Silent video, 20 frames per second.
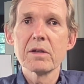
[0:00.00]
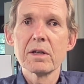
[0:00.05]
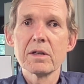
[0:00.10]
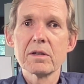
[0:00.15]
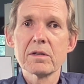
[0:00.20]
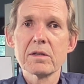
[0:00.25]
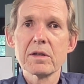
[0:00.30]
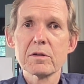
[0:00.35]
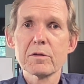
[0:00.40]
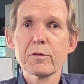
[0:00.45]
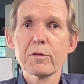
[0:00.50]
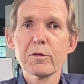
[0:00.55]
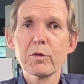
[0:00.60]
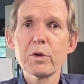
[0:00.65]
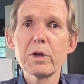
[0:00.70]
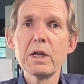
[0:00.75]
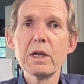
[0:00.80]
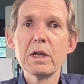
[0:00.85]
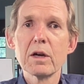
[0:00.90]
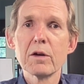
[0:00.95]
It's
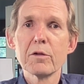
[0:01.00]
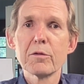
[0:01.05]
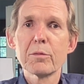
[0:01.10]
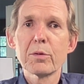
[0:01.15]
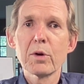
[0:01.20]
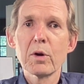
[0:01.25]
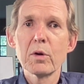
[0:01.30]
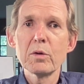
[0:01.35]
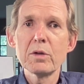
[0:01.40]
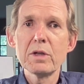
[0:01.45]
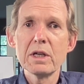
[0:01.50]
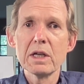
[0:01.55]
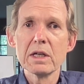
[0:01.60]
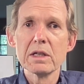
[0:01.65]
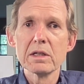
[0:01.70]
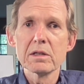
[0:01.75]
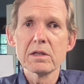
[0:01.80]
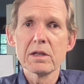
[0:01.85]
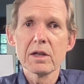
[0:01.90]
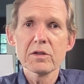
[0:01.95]
free of
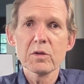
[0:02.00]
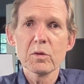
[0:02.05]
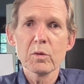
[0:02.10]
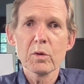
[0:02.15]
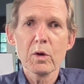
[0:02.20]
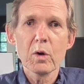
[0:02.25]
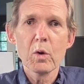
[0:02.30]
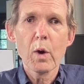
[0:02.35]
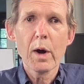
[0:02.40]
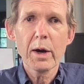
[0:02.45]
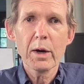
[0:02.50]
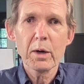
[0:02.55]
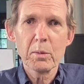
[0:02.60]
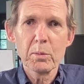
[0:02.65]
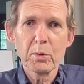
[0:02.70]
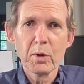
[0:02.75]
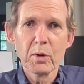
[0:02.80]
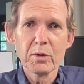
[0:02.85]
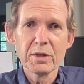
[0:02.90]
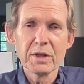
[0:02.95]
proteins. It doesn't require
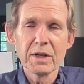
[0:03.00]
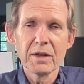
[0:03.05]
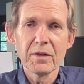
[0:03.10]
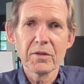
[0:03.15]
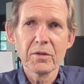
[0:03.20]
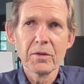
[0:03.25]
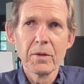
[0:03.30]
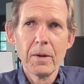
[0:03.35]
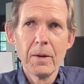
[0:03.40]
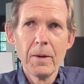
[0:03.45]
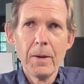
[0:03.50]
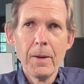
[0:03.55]
proteins.